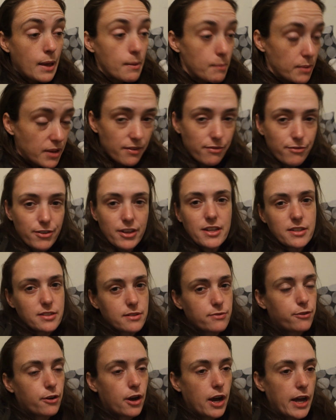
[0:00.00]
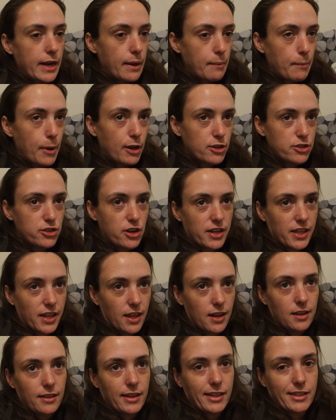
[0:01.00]
But if it is fine, I might try to
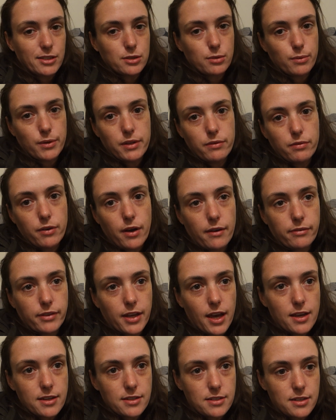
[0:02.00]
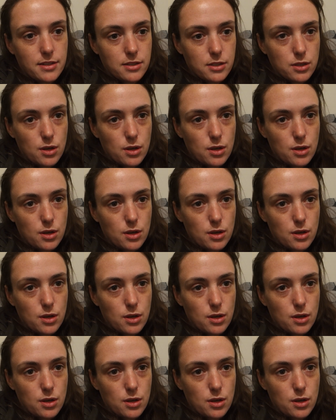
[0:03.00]
get at least 25Ks in,